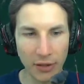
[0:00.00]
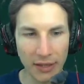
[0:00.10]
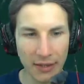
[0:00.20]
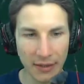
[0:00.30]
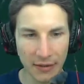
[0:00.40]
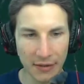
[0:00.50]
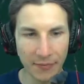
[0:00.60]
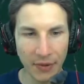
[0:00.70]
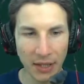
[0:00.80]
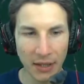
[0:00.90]
instance.
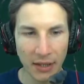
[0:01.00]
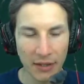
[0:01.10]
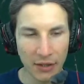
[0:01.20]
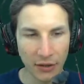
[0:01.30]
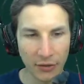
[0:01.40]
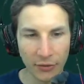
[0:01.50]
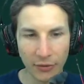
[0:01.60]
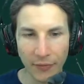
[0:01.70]
So